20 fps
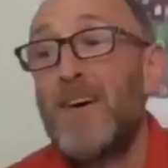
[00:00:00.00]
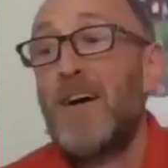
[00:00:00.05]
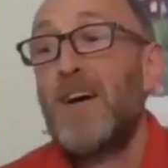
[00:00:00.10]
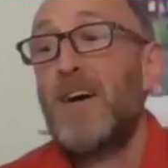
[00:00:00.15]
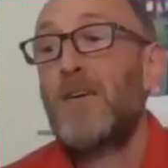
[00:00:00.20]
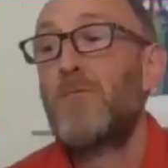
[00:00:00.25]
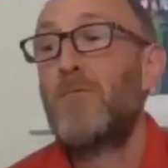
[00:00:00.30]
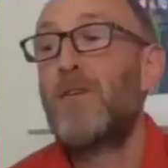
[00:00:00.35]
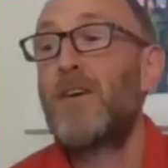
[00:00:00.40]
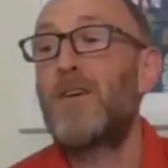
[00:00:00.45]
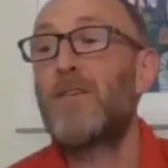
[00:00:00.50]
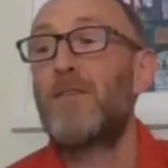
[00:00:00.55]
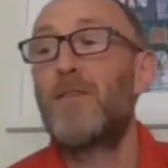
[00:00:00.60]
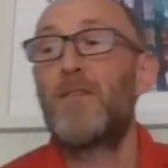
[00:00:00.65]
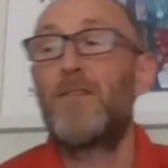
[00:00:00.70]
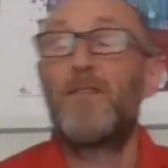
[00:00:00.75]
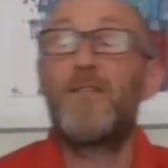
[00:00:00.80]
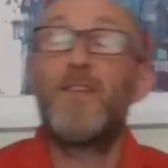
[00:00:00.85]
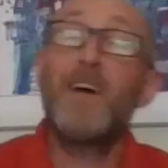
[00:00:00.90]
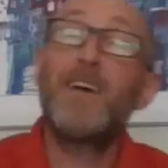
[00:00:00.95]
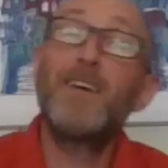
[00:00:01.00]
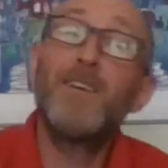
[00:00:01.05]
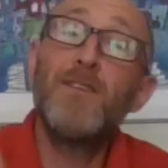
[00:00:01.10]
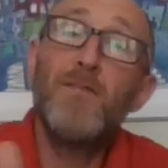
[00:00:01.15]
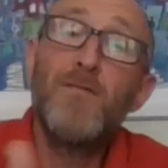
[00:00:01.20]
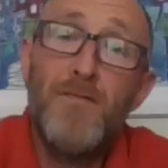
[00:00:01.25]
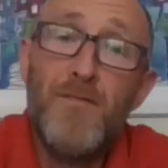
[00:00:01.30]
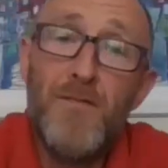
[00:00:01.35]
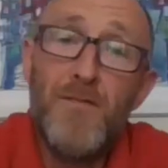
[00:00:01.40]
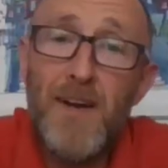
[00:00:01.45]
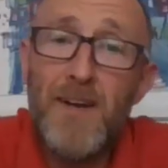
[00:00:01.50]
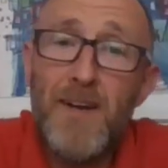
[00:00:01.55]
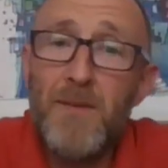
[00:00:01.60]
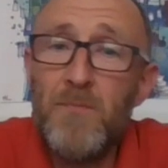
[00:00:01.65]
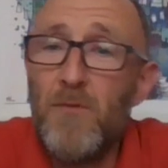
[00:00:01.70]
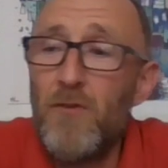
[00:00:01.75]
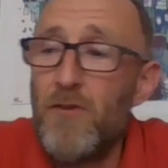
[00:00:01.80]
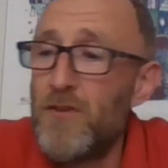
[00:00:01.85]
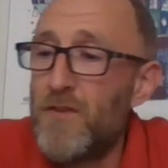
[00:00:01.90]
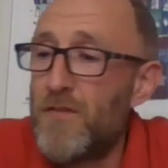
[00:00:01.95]
Well, thank you very
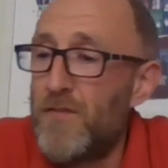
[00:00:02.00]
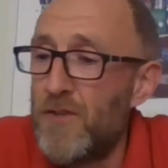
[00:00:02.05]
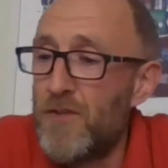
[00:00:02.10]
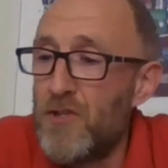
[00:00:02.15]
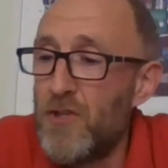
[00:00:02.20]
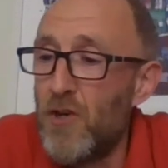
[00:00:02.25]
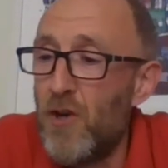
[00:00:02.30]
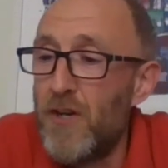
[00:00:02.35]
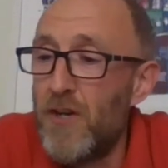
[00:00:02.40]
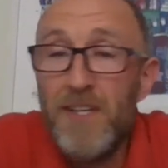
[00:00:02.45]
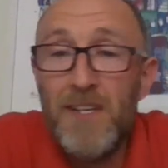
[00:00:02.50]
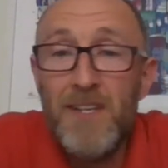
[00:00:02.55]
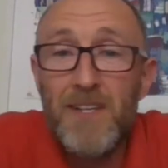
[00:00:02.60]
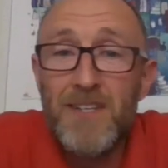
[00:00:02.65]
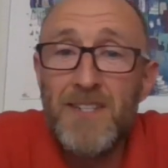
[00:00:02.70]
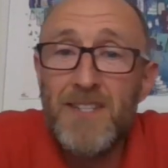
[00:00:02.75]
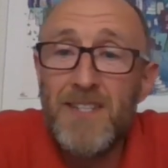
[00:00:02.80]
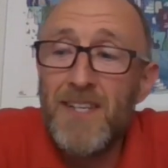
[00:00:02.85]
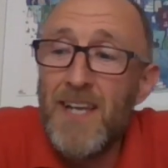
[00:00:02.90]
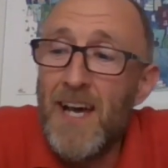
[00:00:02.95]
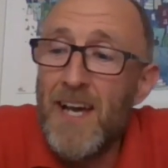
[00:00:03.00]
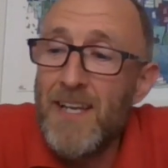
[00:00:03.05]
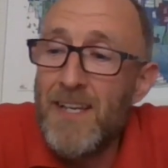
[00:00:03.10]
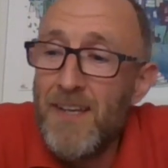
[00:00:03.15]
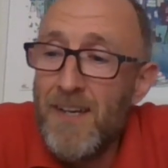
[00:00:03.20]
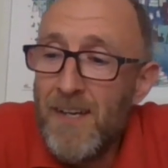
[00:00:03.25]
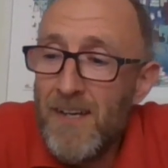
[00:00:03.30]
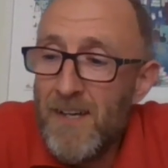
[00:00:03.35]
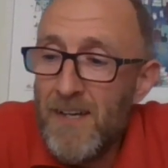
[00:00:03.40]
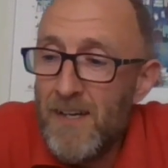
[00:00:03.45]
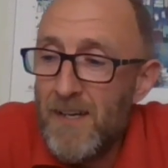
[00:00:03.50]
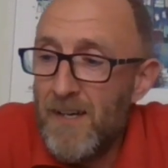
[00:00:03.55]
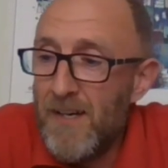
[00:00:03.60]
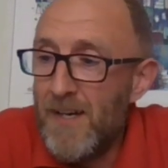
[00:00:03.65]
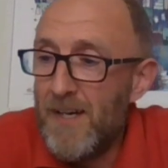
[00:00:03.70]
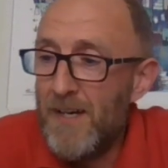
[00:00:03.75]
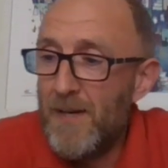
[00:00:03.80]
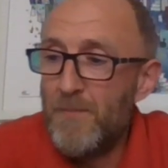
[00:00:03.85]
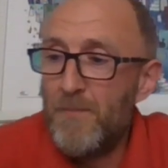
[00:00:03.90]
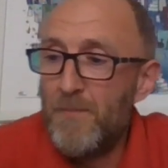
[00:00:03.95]
much for joining us today
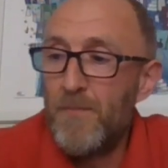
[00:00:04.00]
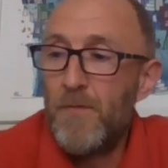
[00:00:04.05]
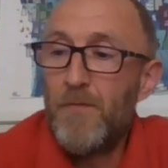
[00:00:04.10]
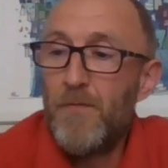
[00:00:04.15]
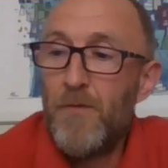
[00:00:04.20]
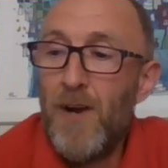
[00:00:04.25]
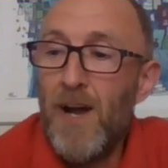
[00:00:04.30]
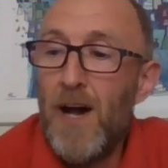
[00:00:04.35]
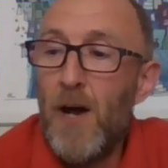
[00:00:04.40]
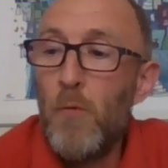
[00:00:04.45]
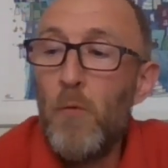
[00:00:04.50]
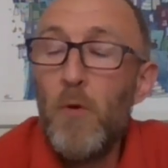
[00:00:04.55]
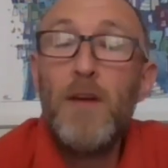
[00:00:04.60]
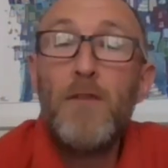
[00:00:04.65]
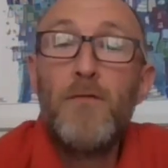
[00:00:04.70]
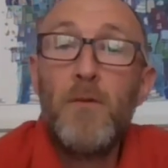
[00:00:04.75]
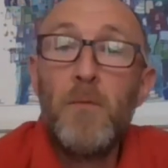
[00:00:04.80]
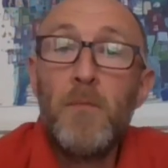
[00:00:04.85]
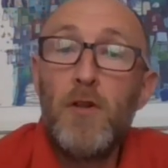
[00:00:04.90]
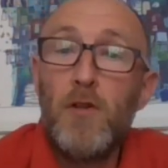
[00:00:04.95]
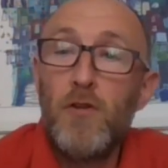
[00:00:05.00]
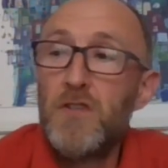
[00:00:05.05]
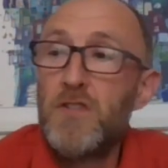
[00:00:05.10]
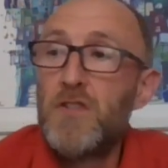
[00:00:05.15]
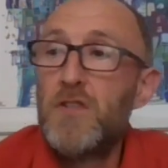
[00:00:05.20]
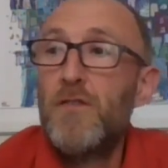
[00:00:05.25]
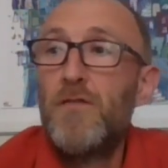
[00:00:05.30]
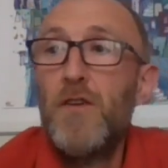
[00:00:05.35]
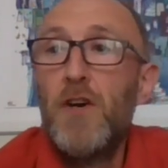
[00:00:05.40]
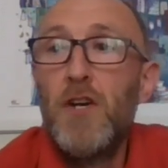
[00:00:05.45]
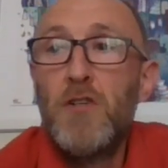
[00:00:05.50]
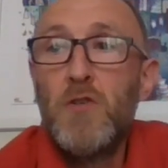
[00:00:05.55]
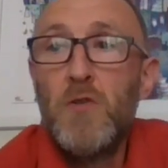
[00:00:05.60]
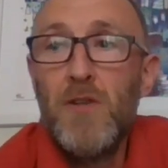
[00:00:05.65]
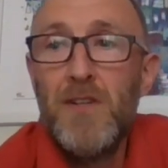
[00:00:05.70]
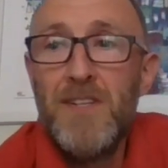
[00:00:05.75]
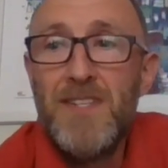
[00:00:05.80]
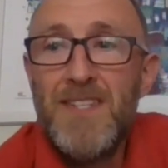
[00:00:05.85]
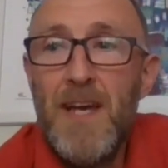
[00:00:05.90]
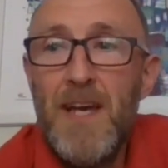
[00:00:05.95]
for our Weaverham Cluster
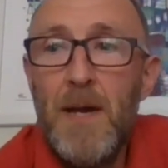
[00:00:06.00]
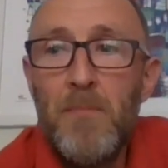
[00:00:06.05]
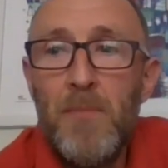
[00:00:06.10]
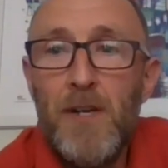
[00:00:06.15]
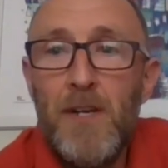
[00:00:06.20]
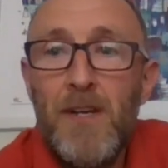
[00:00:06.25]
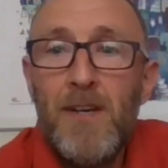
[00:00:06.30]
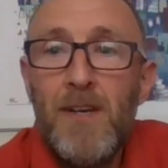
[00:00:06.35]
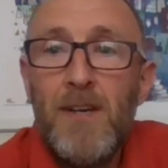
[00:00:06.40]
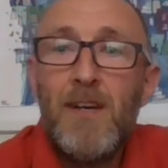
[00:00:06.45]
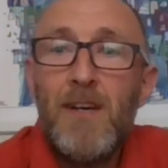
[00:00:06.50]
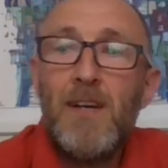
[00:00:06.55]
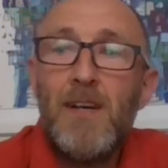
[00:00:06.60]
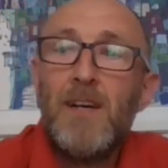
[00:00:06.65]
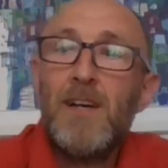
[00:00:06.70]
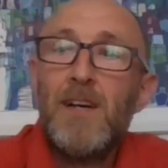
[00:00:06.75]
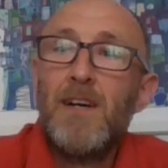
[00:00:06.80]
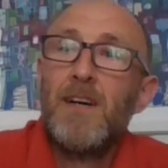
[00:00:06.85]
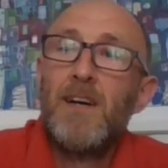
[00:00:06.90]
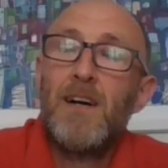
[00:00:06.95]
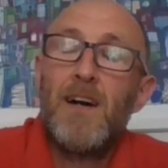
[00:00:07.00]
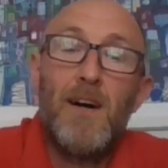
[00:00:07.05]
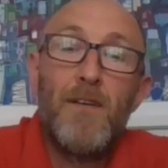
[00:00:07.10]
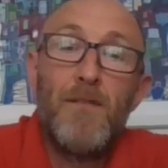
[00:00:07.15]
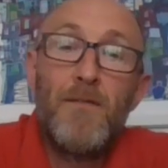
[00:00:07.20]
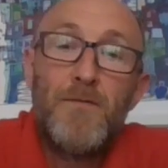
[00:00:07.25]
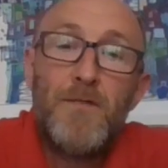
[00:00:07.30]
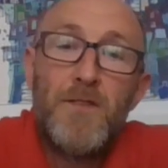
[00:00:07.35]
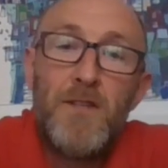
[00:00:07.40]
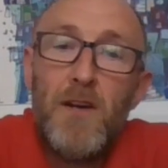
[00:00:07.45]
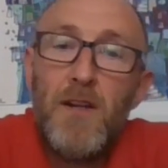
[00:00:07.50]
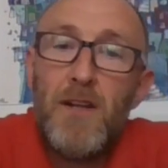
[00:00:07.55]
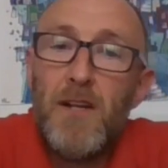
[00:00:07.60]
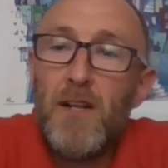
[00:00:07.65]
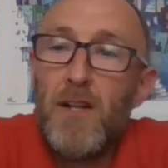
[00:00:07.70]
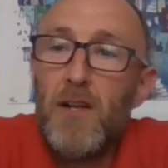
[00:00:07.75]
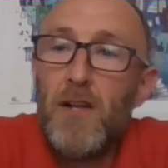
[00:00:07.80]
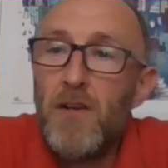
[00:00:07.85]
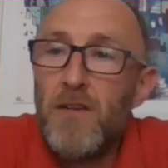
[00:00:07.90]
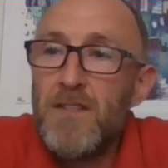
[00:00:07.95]
Virtual Assembly. I've certainly
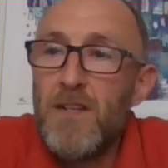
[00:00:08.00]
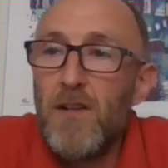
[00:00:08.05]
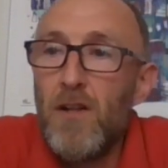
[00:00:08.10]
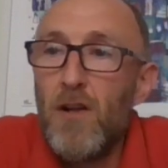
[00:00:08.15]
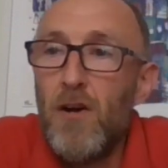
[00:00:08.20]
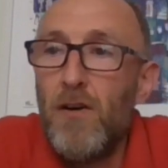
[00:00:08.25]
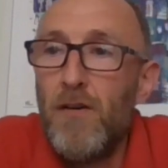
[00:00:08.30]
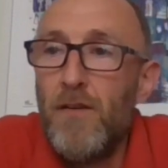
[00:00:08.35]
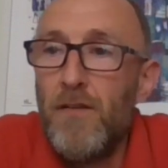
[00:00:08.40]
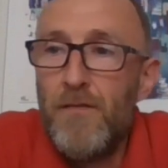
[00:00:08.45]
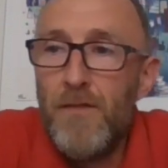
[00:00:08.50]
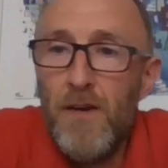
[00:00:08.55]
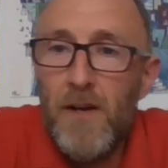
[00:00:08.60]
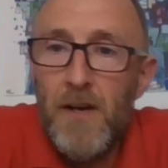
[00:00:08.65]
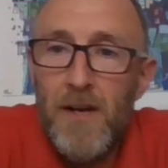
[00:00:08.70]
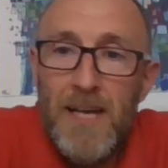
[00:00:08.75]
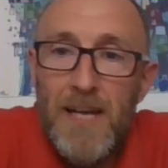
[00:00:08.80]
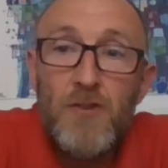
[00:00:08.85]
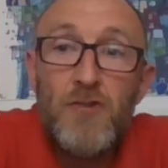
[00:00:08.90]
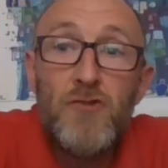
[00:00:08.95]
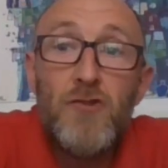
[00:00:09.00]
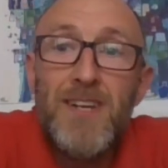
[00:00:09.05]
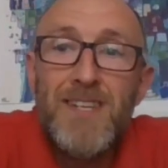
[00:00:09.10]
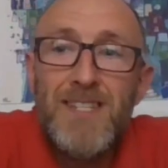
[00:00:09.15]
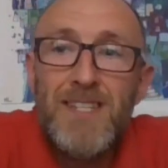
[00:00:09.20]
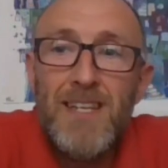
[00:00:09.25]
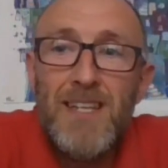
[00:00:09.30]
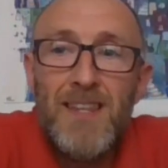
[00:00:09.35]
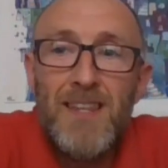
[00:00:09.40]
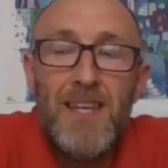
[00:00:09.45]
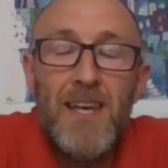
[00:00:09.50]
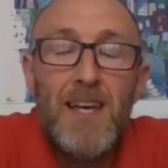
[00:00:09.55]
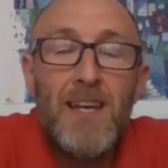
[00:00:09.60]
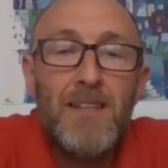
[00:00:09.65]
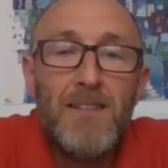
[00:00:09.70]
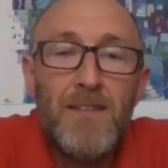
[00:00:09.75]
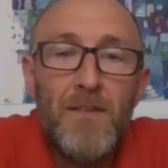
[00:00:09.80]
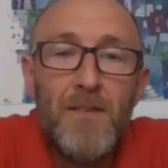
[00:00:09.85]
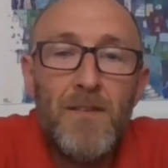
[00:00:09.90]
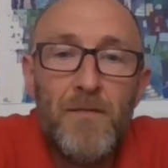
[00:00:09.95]
learned a lot of interesting
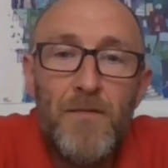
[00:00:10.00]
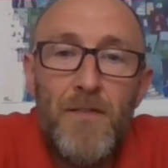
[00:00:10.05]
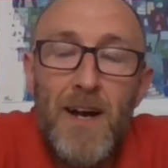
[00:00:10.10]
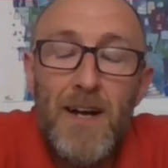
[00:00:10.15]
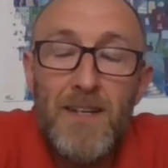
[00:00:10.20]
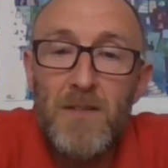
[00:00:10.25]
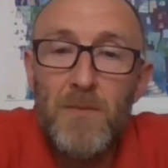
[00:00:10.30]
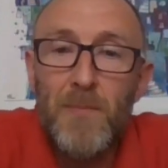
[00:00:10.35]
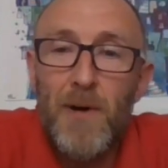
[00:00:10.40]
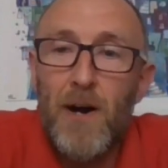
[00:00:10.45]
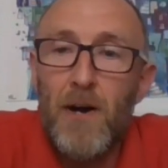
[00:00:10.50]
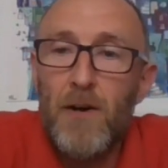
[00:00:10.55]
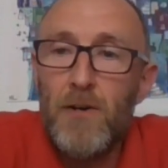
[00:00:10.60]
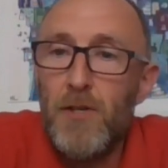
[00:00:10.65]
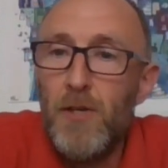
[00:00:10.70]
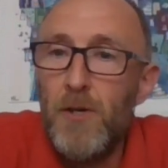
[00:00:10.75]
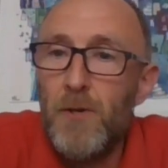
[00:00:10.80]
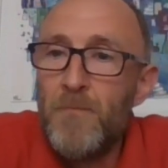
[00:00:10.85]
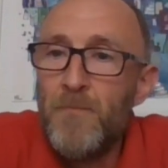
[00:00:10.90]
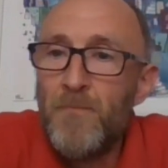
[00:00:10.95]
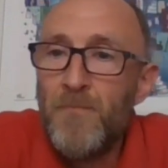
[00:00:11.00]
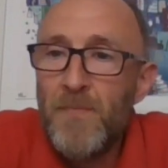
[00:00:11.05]
things and facts about you.